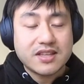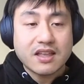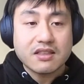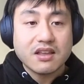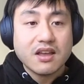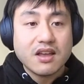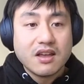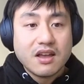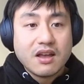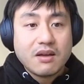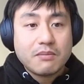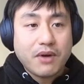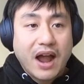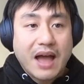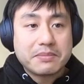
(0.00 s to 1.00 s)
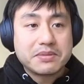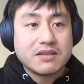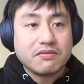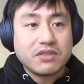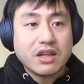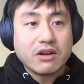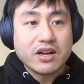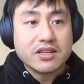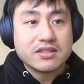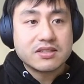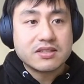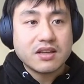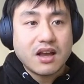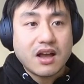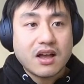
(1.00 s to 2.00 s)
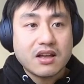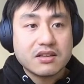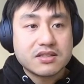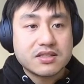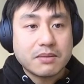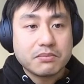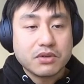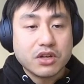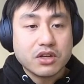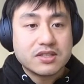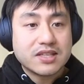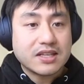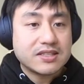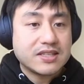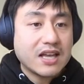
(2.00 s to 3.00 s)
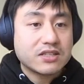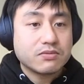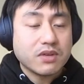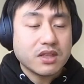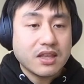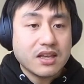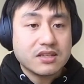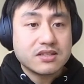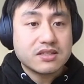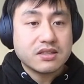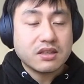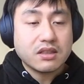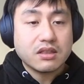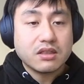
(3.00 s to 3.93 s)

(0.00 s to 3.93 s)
And perhaps if there is some good success with this,